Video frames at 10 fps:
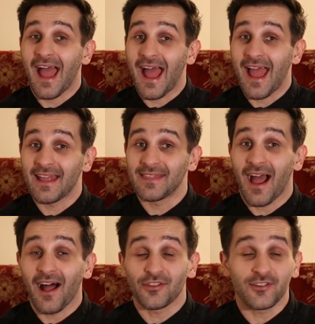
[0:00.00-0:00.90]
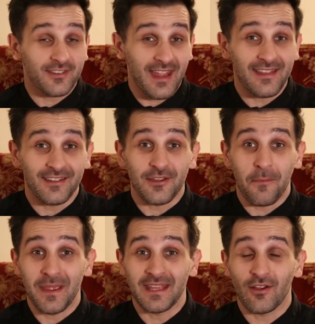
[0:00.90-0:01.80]
and understand the
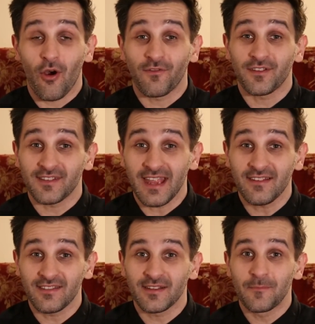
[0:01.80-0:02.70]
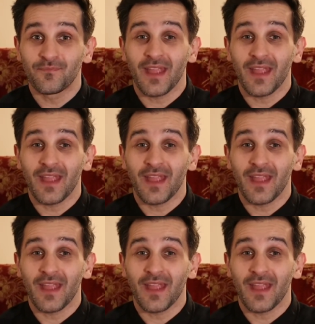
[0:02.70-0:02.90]
meaning of sex